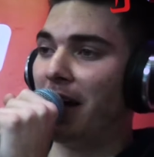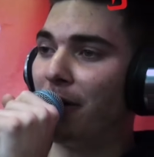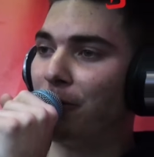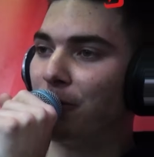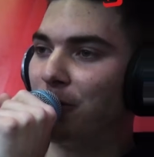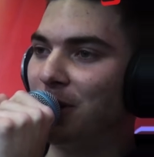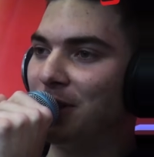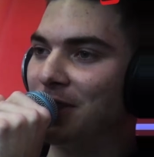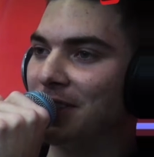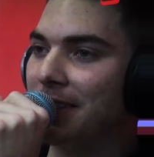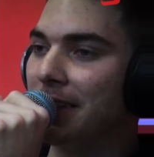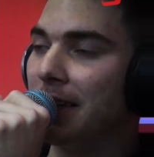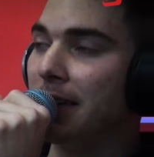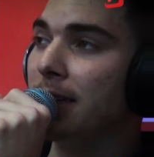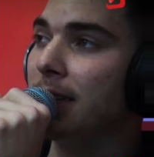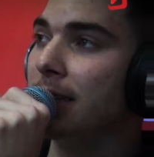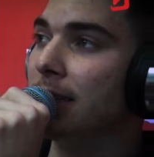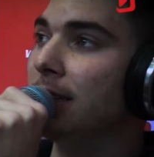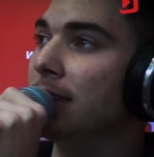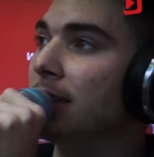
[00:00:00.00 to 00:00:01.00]
our first
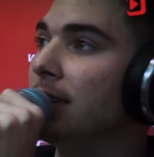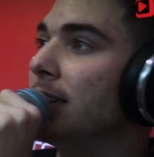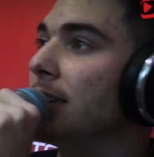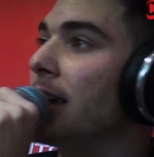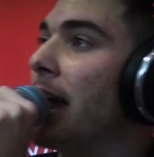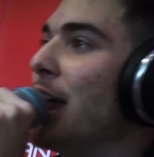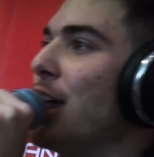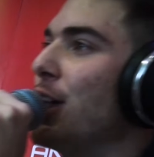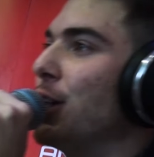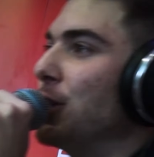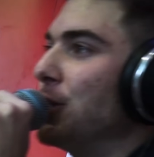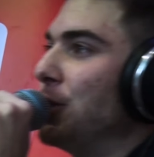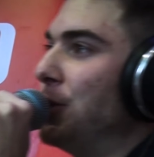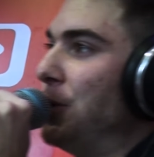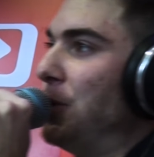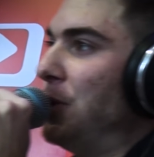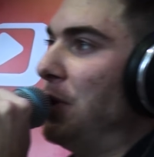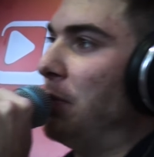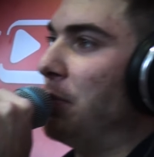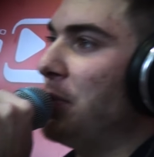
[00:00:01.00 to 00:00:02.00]
date.
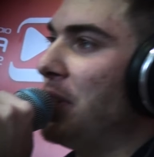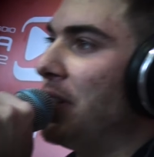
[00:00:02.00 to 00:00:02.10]
You and